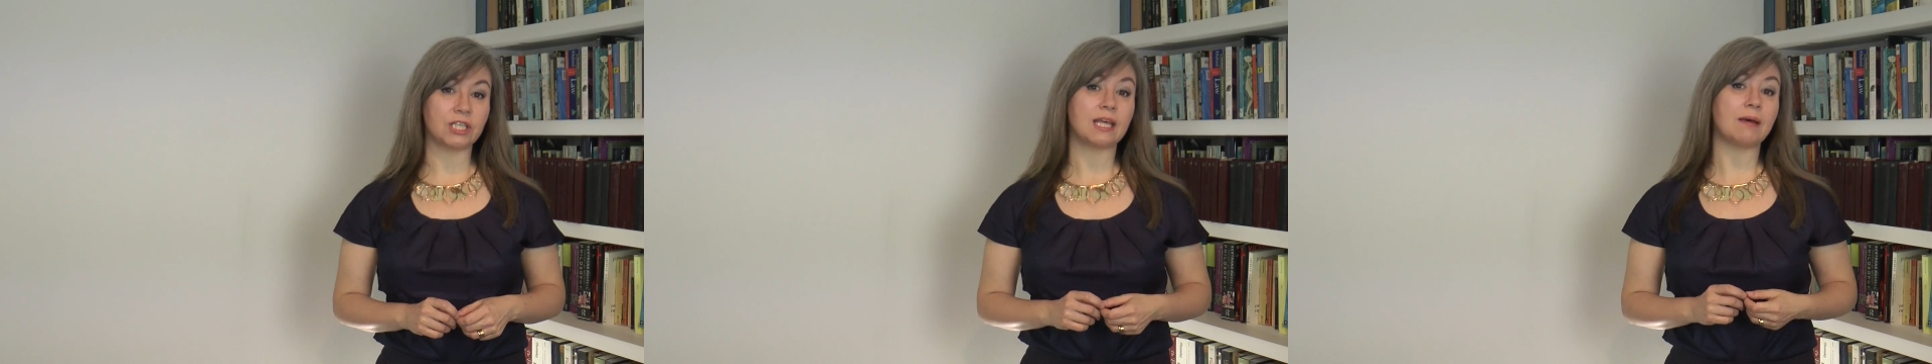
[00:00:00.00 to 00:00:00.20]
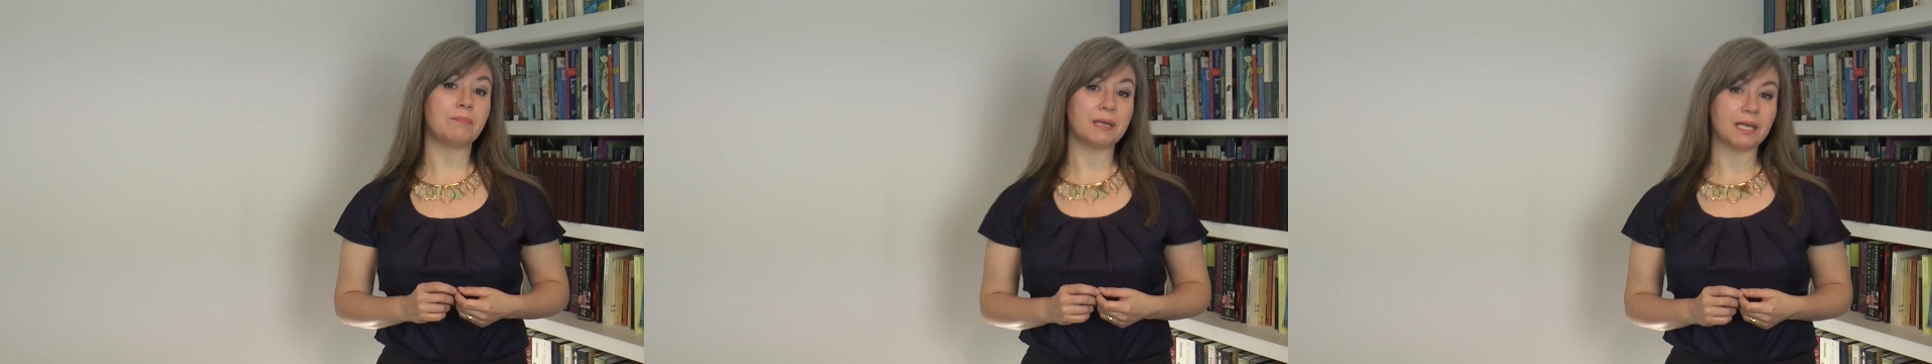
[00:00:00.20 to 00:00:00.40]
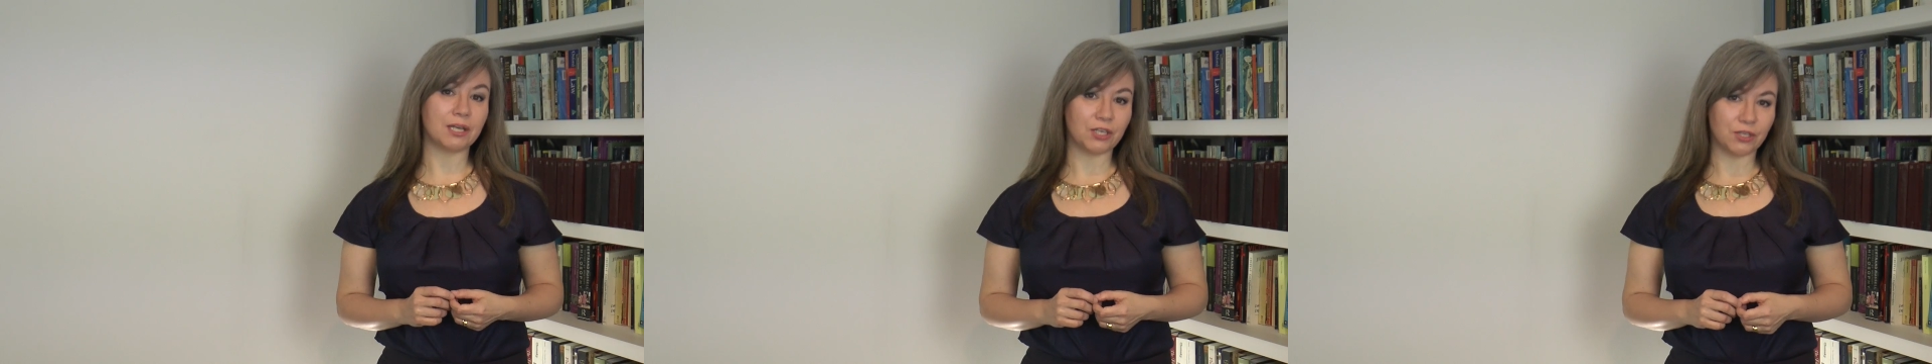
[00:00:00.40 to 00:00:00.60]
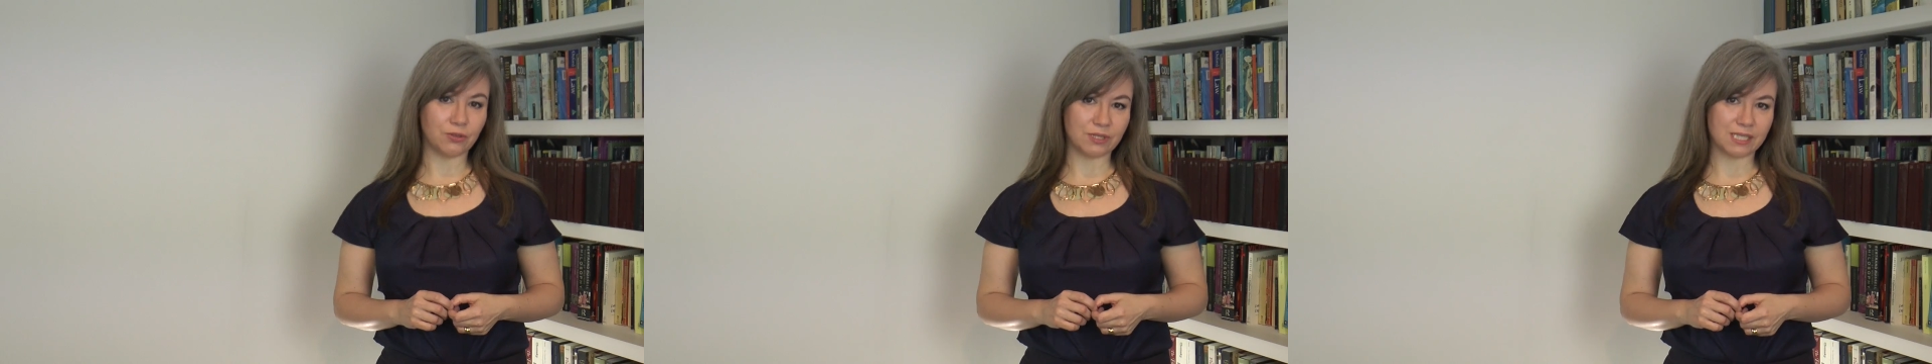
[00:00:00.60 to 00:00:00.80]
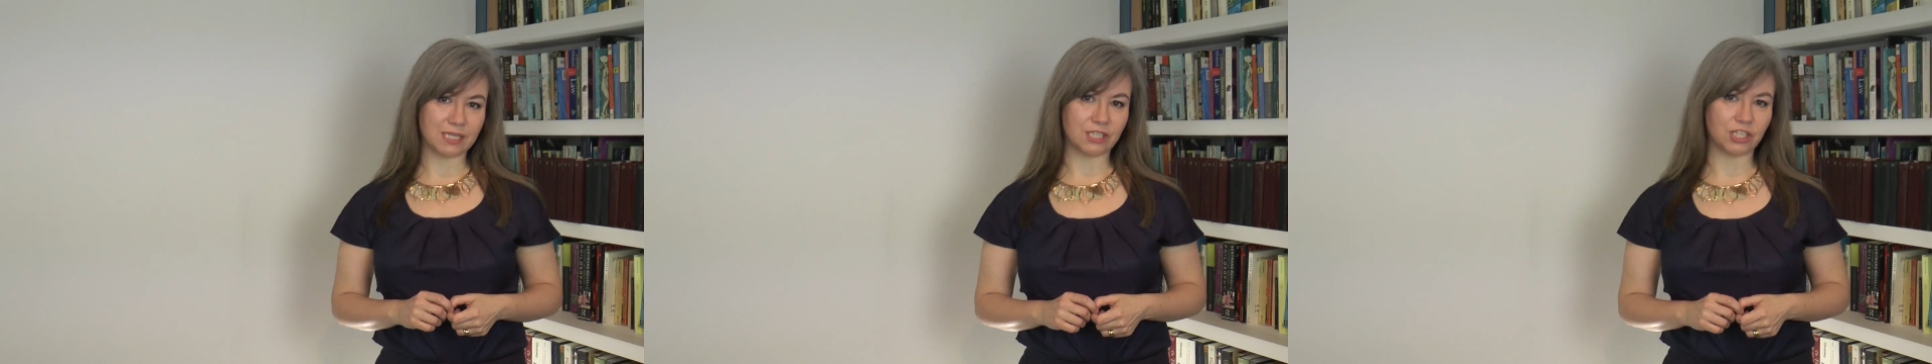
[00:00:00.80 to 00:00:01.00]
they're being
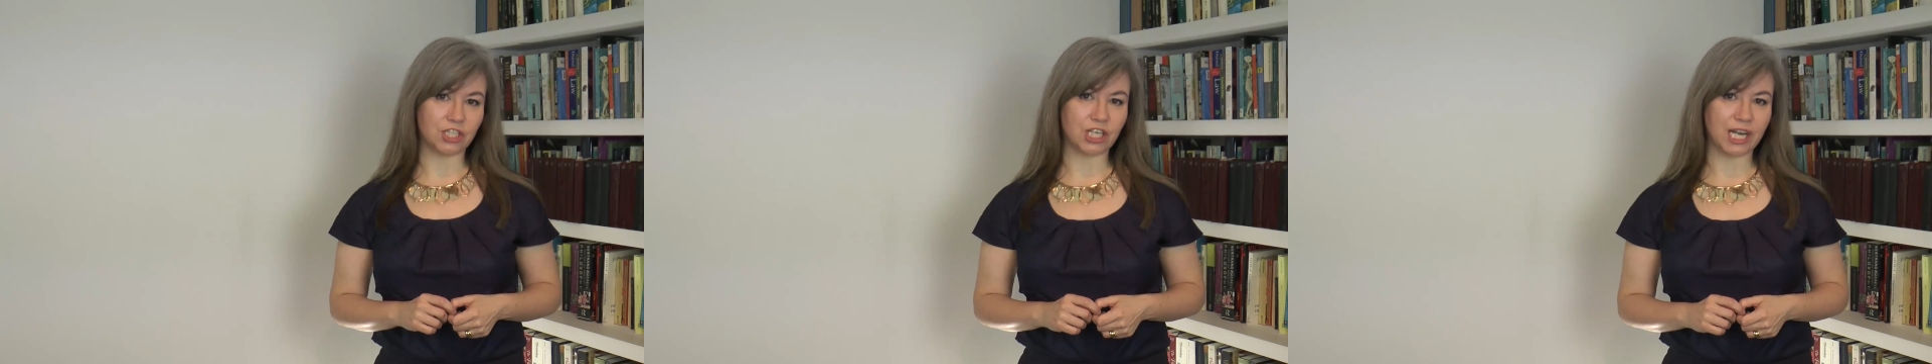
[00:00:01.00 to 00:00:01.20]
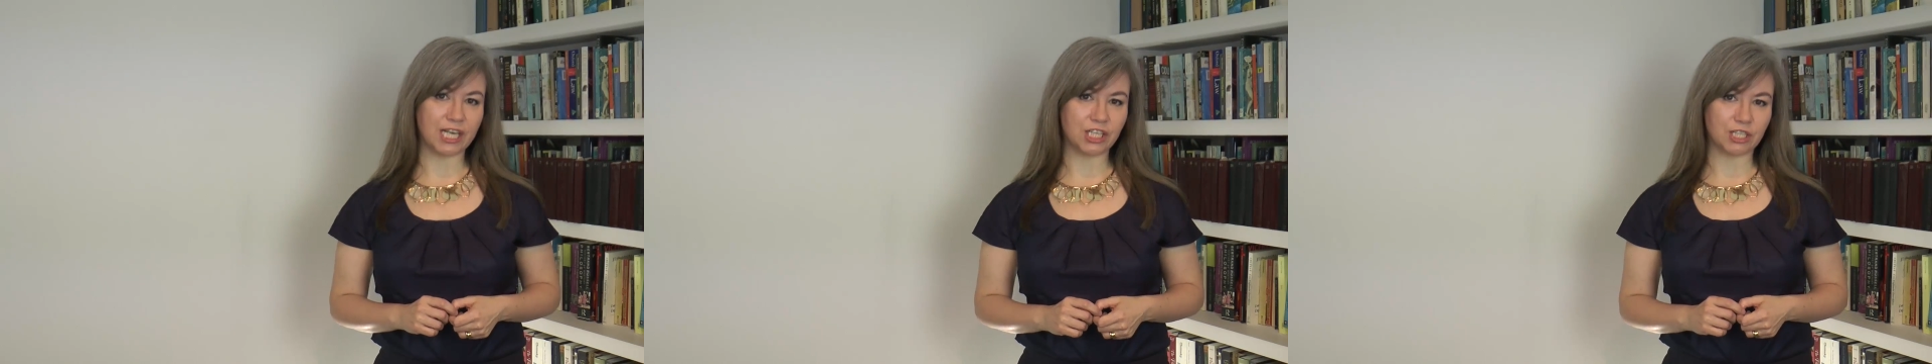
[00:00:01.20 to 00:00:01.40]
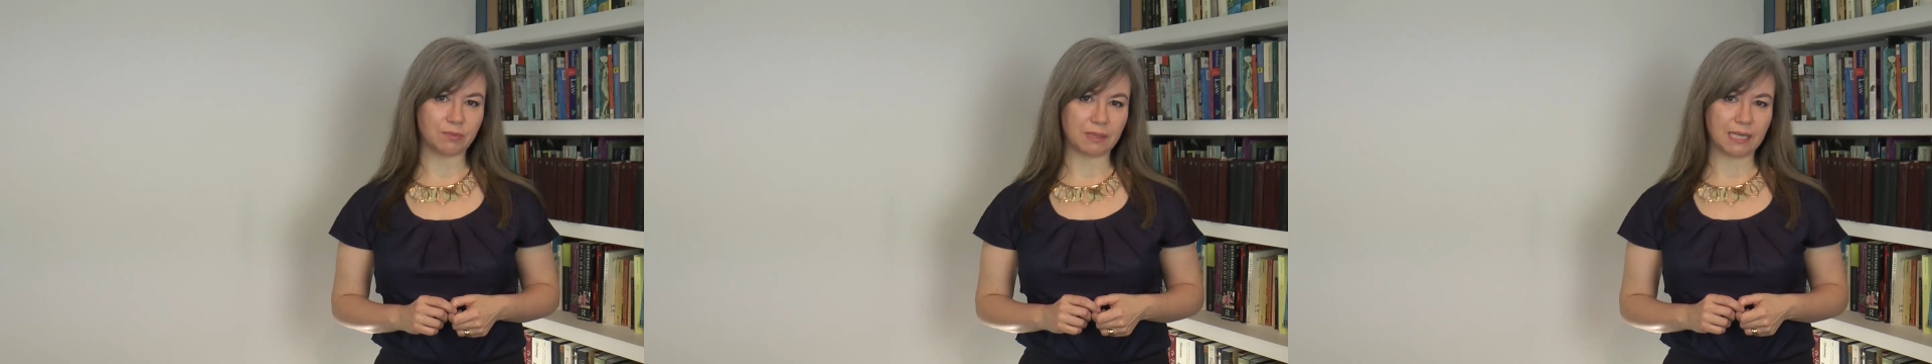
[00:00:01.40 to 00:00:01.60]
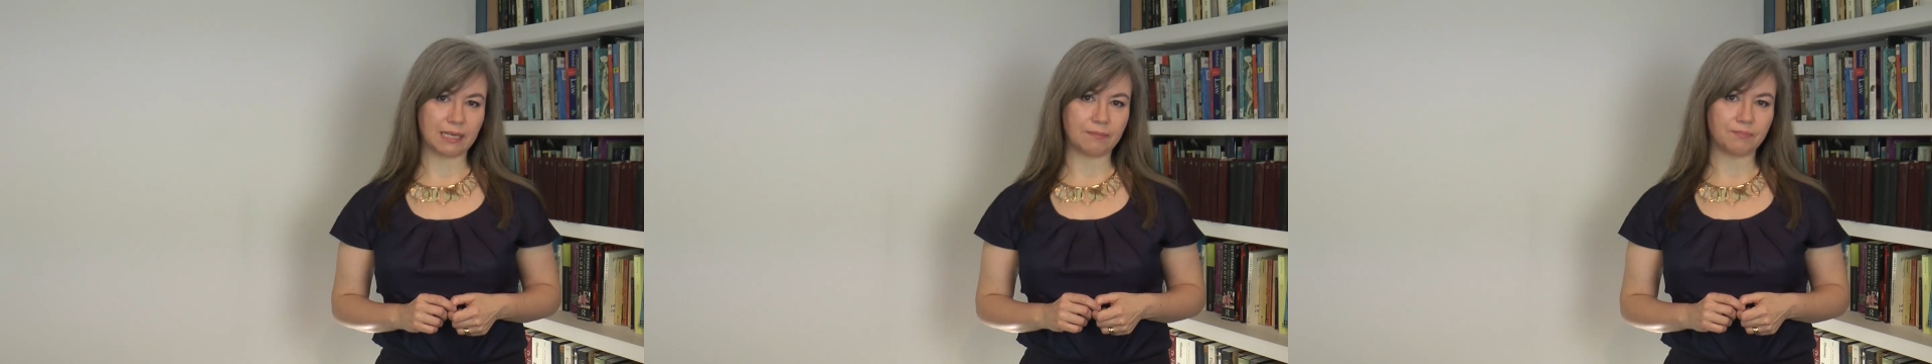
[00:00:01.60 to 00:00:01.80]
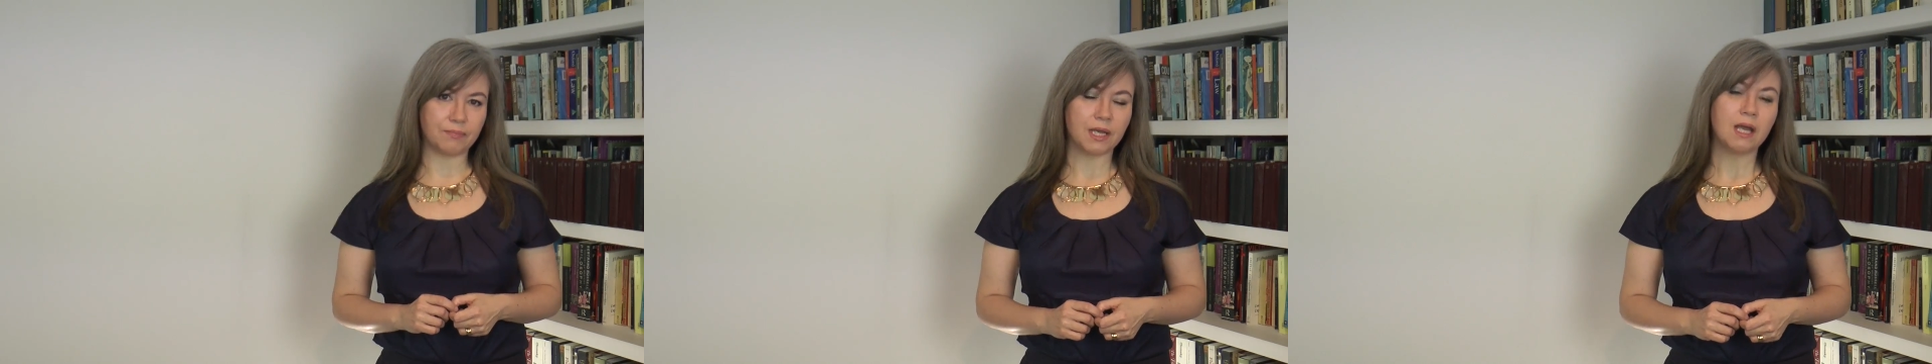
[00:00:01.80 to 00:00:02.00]
used interchangeably.